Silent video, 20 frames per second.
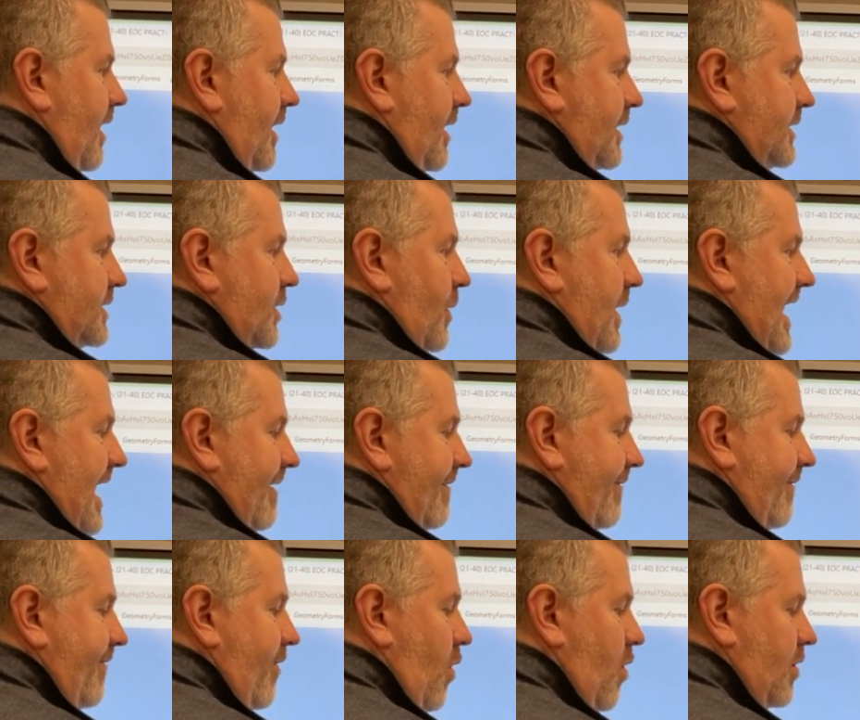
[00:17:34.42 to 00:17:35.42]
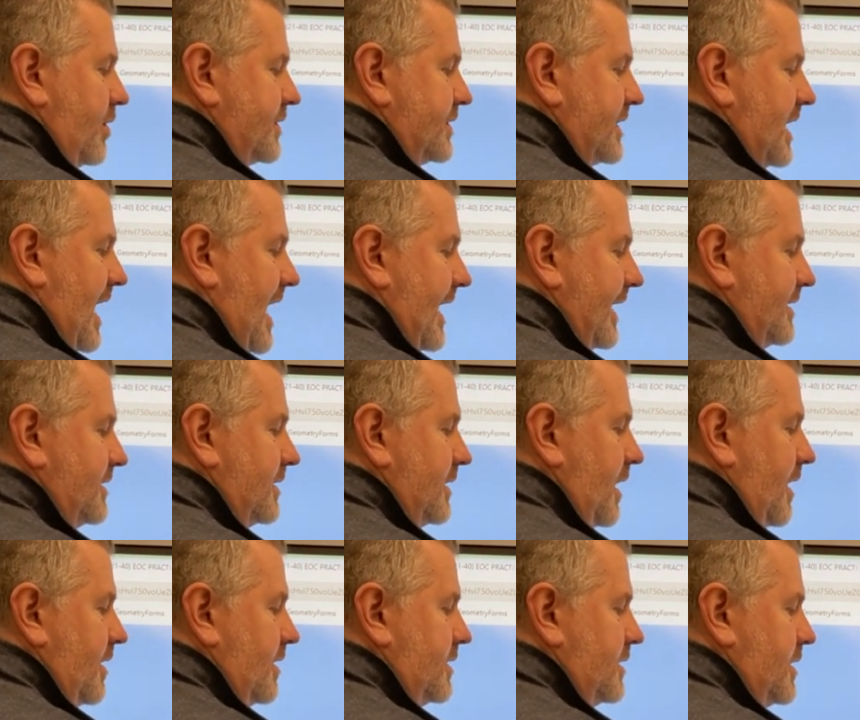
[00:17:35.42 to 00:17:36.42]
So we have 4 sides,
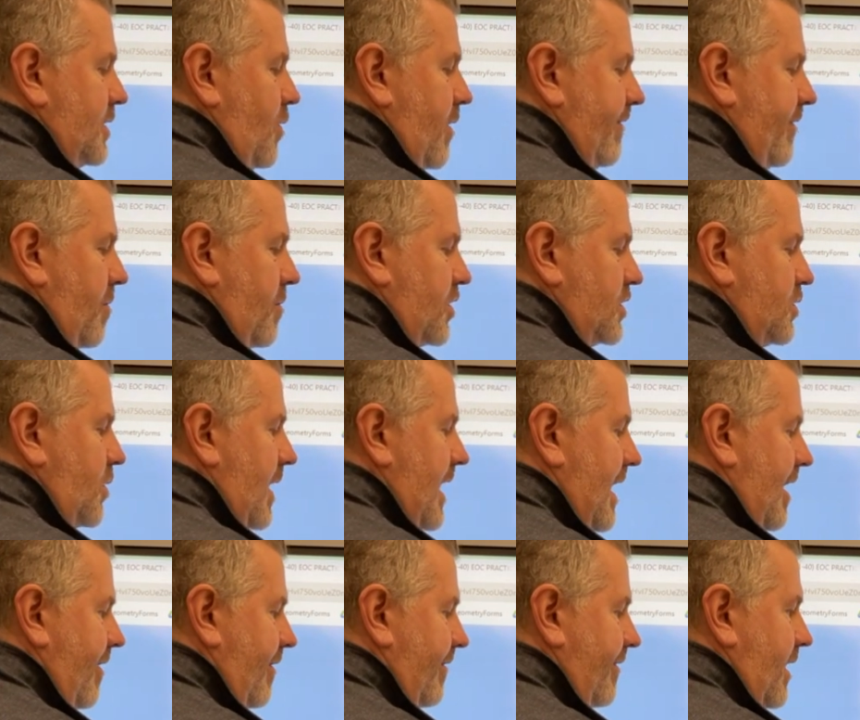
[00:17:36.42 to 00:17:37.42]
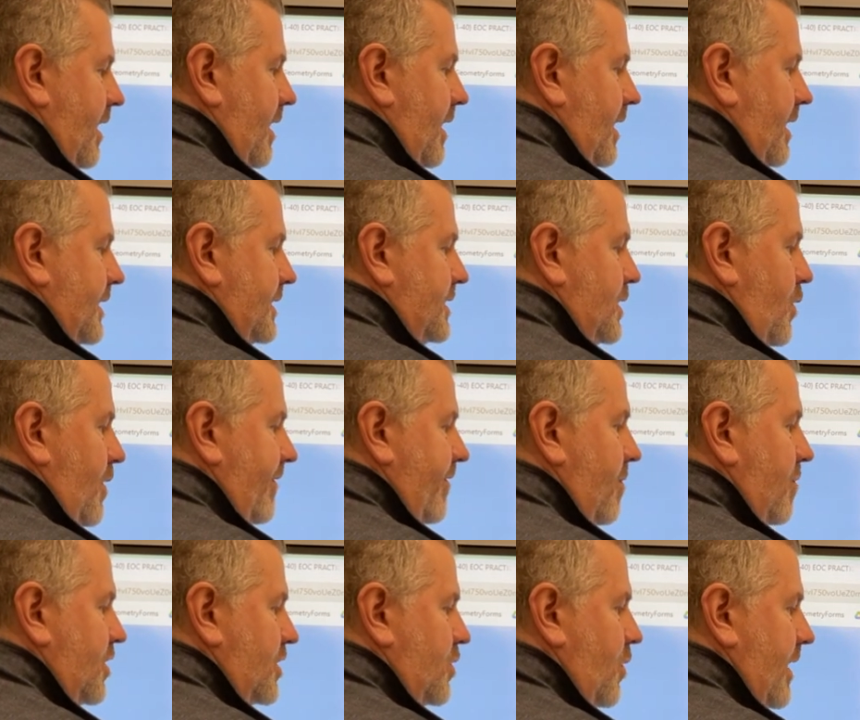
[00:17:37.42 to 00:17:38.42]
2 of them are 12, 2 of them
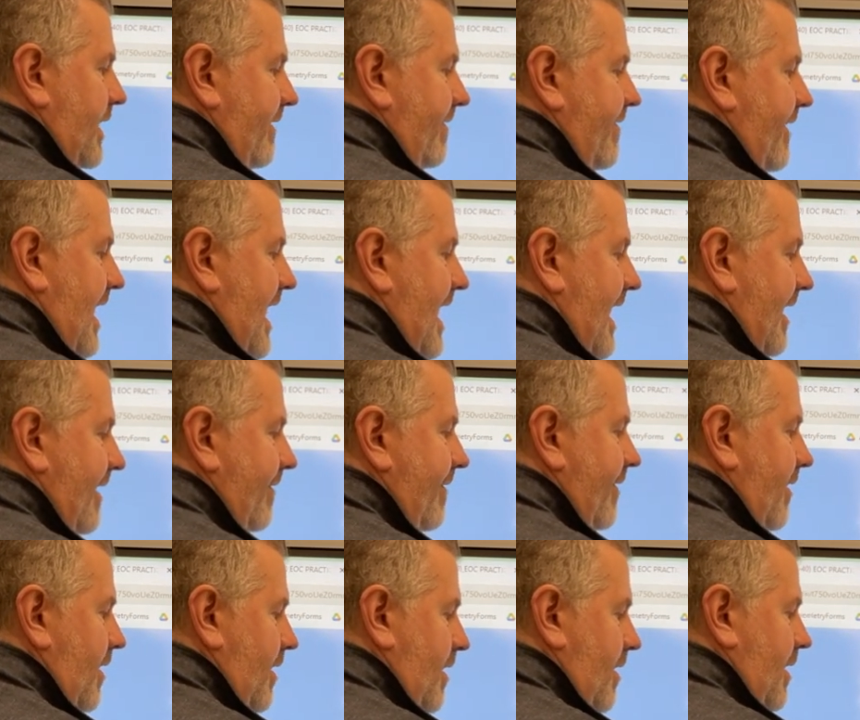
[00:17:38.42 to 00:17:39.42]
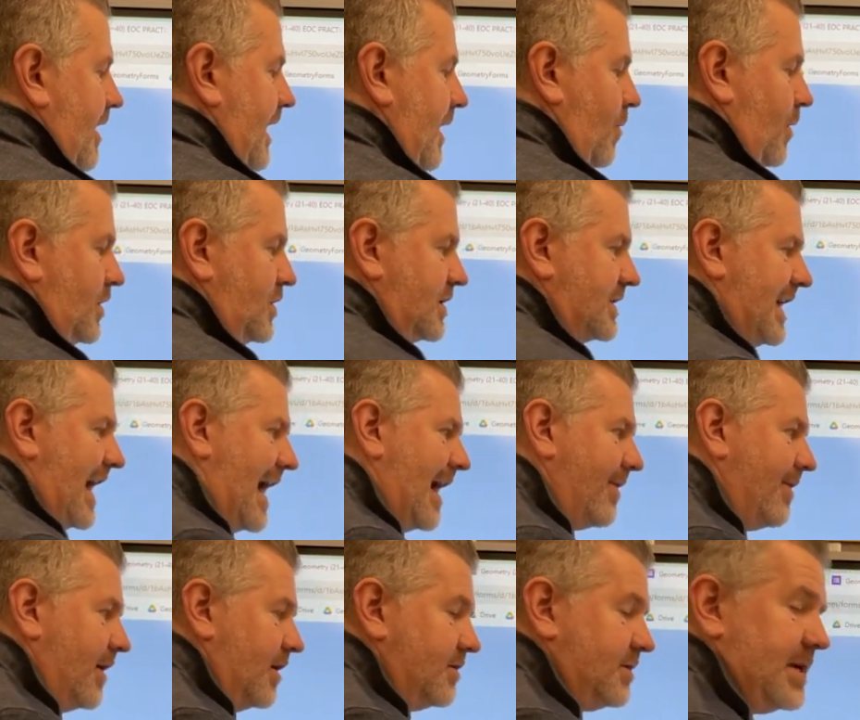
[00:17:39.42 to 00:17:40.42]
are 25, and we just
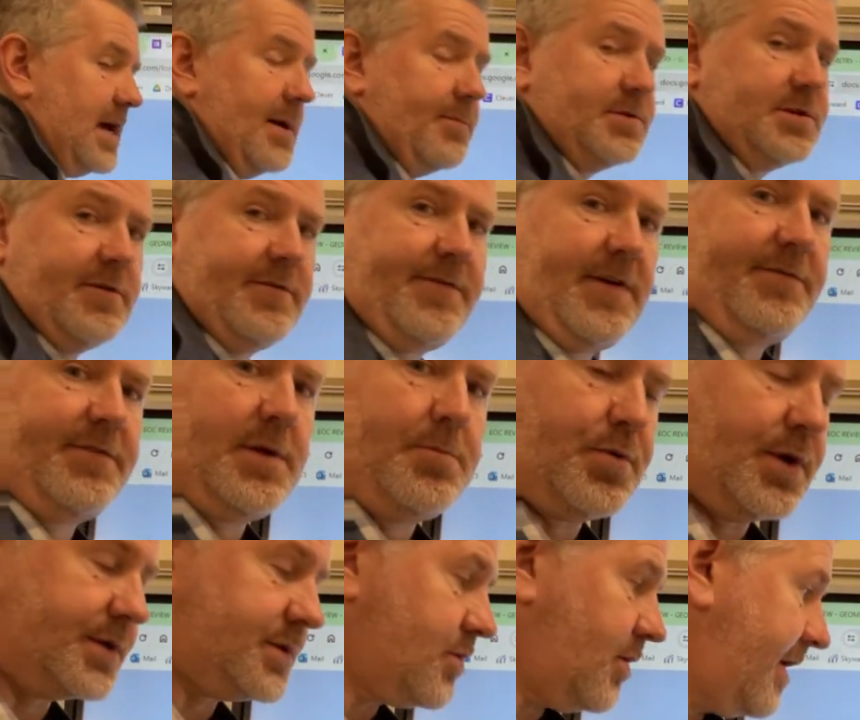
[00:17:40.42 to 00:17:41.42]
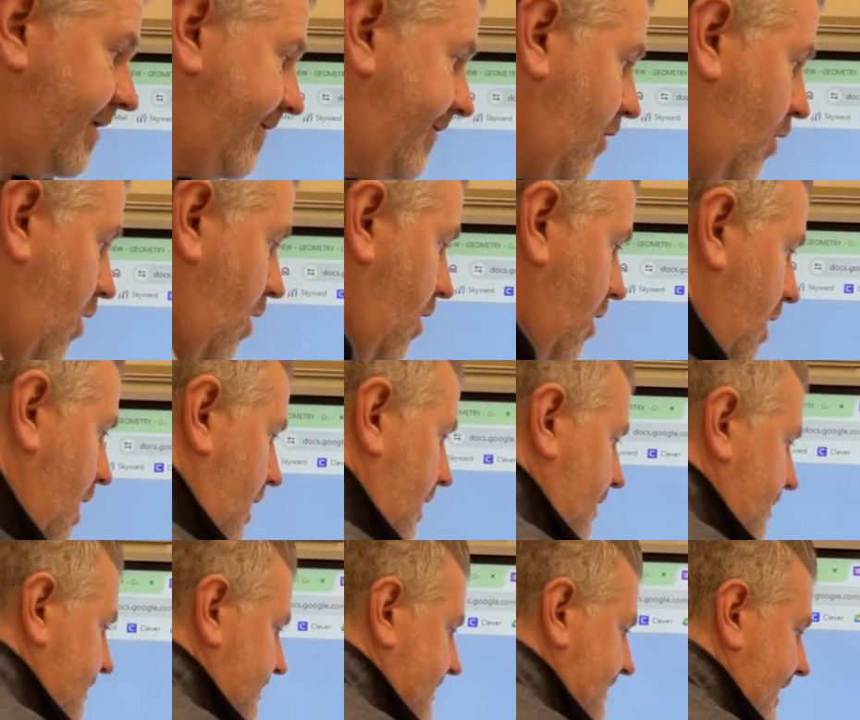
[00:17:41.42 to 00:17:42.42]
add those up. So 50 plus 24,
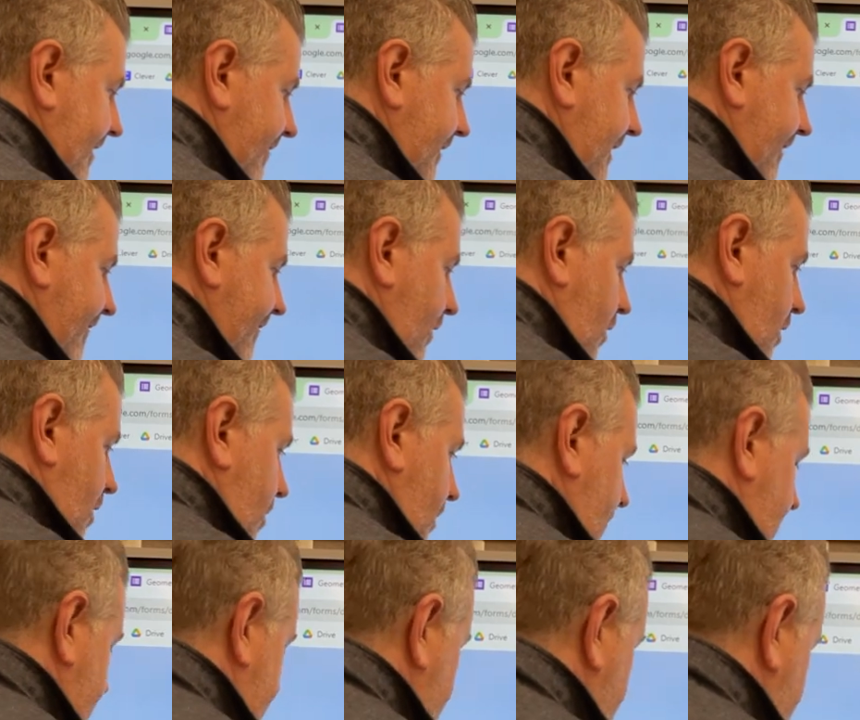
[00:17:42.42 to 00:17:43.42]
74. We're going to go